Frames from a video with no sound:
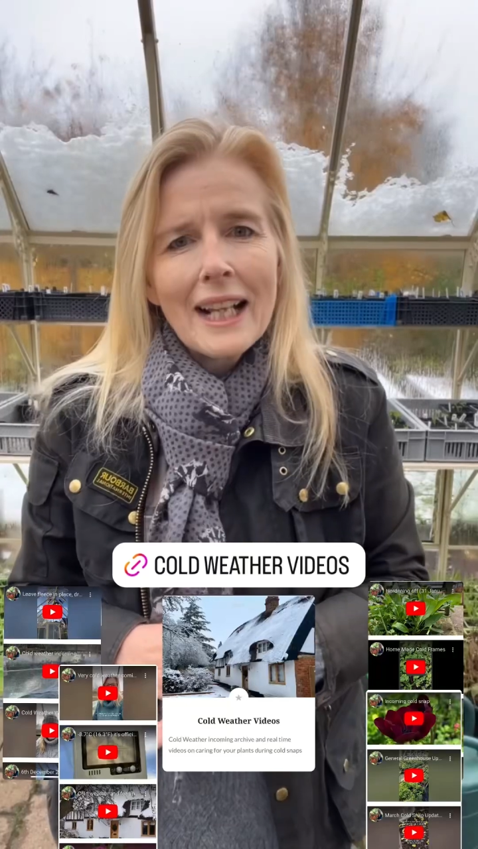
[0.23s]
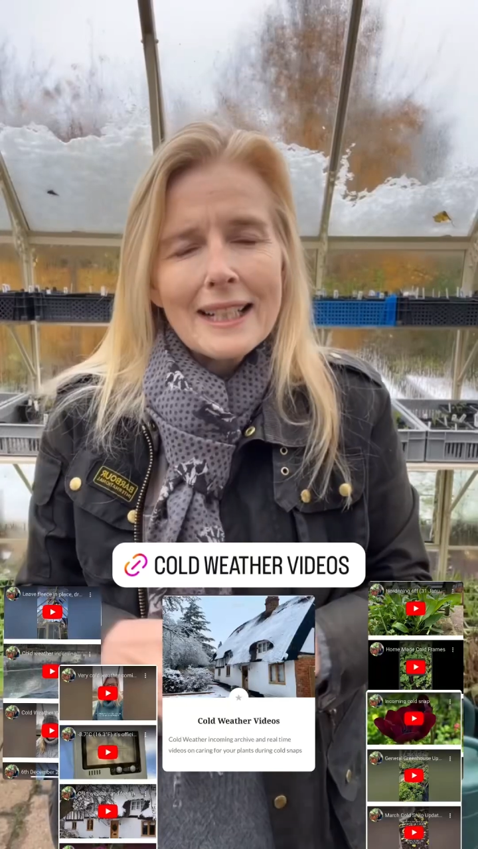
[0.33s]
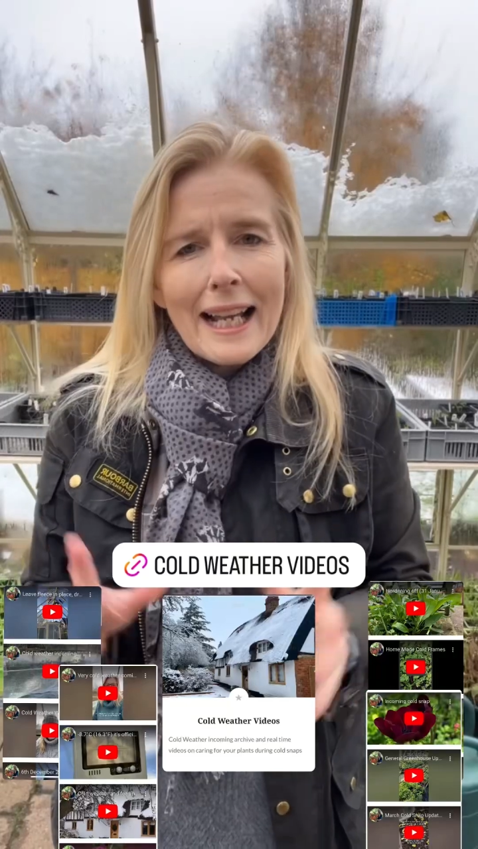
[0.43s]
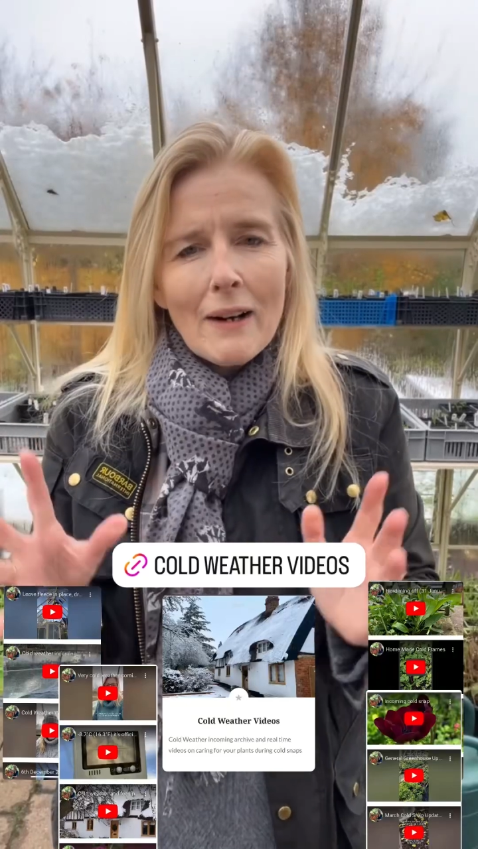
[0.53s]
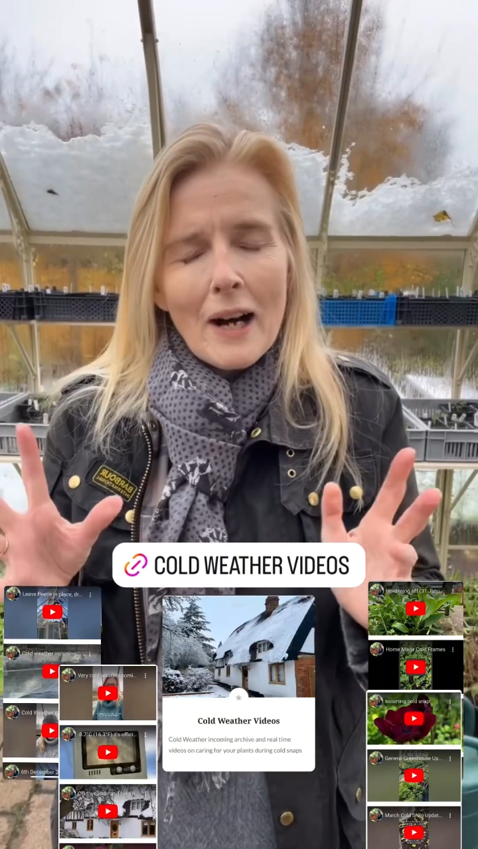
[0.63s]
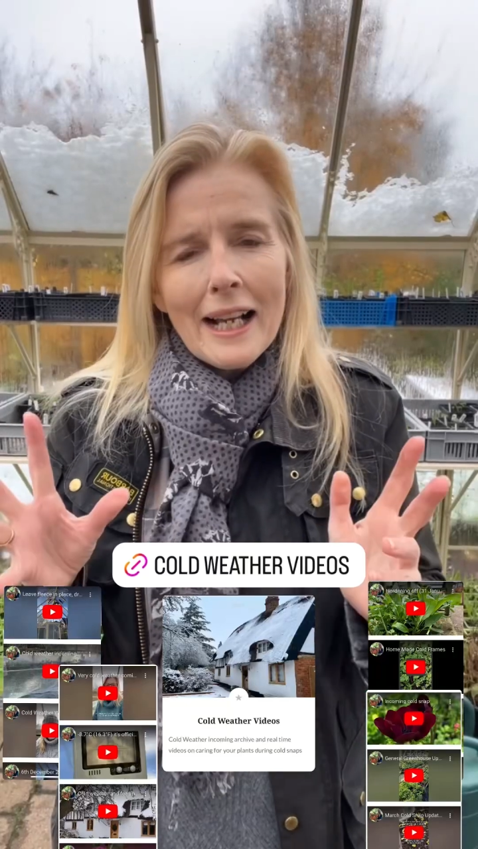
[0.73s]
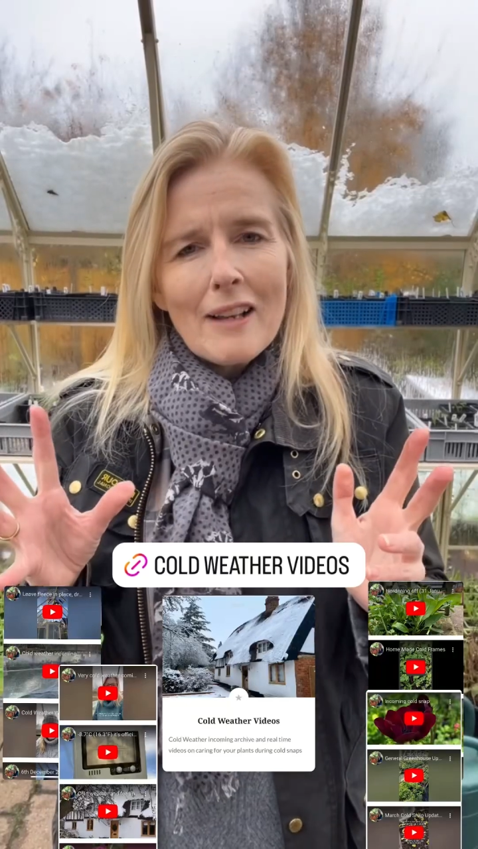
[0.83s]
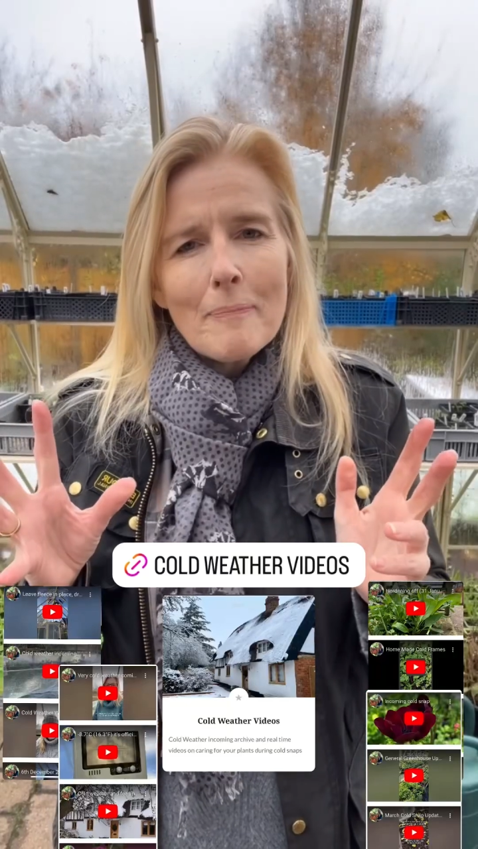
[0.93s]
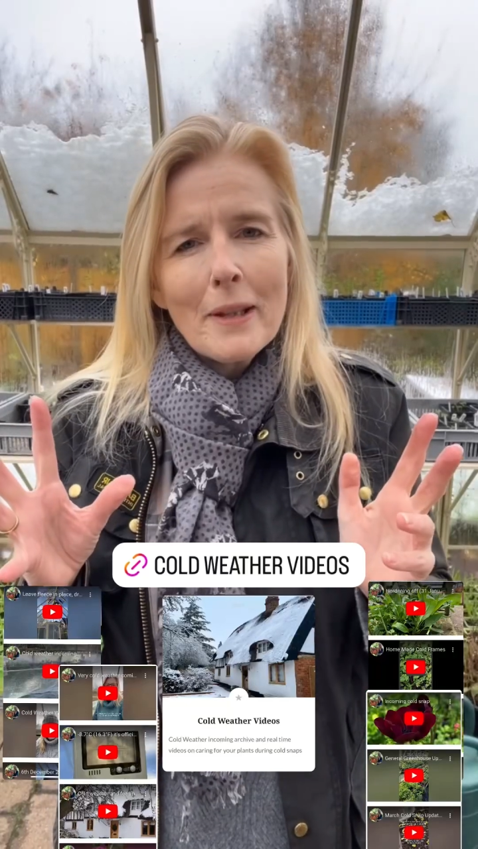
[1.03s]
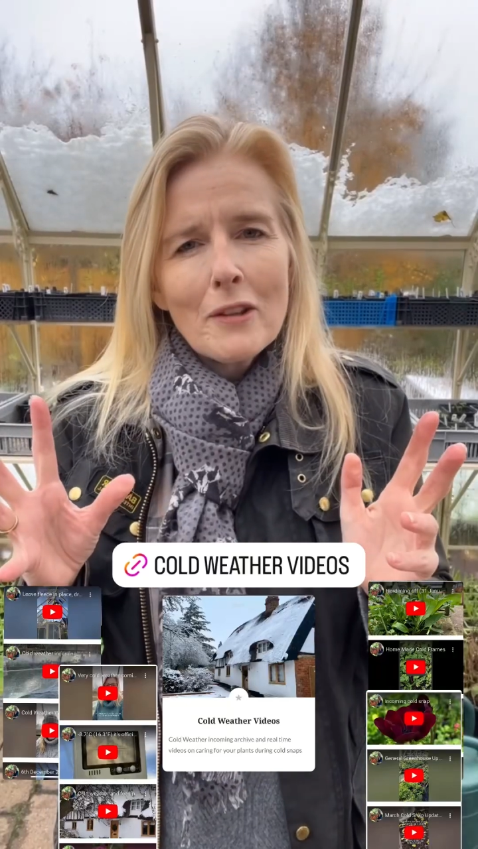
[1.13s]
Now, I
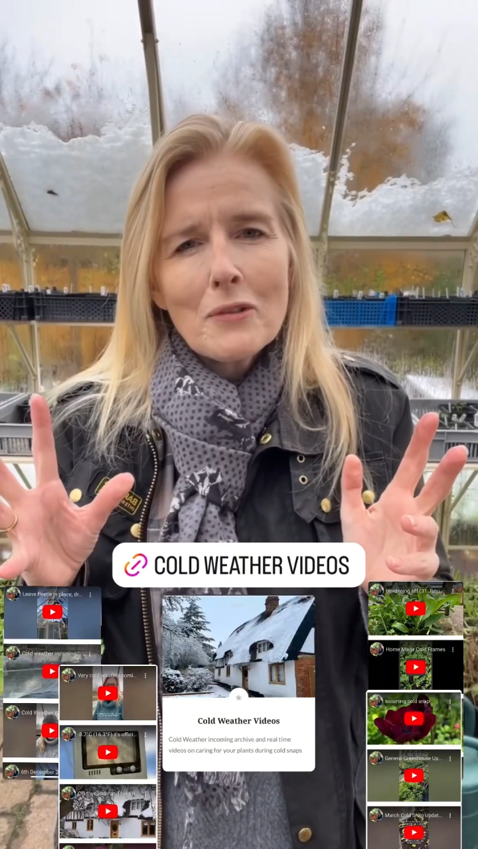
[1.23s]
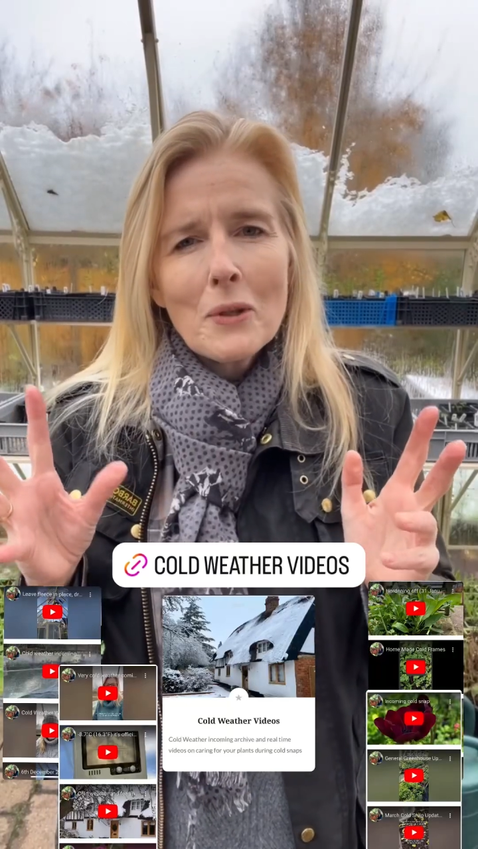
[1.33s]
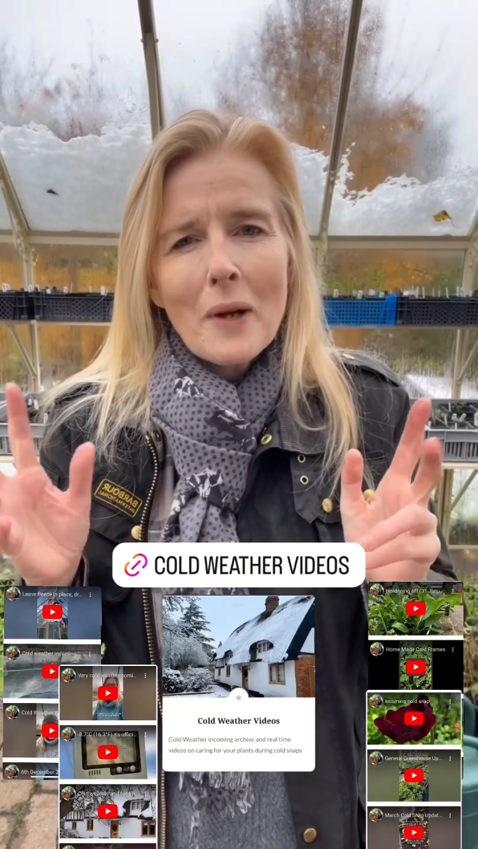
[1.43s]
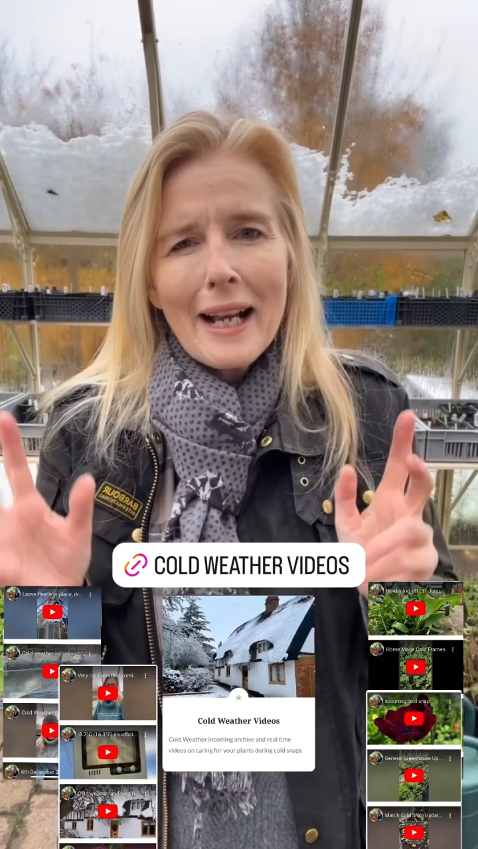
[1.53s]
have been through